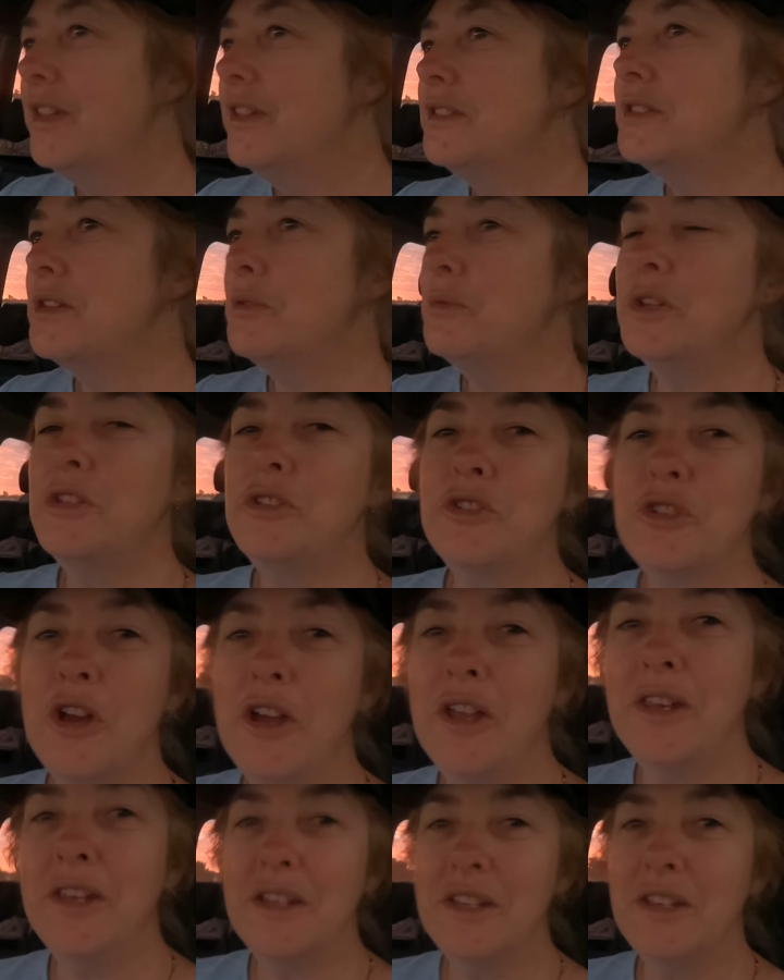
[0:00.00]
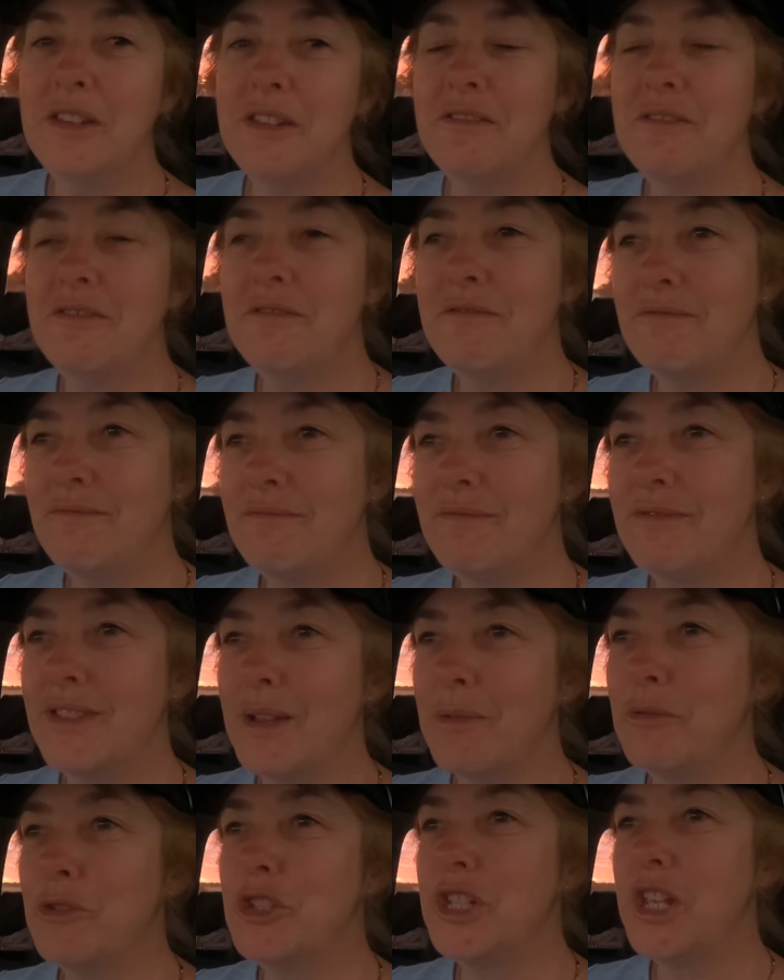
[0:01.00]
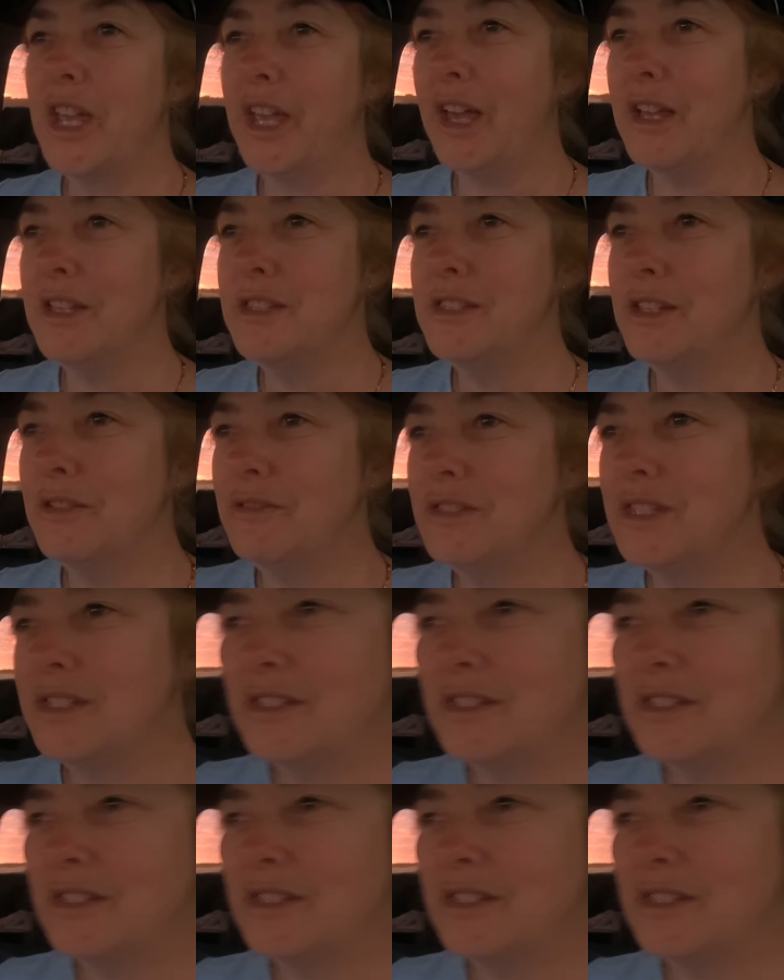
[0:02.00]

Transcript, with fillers: So we're trying to double check ourselves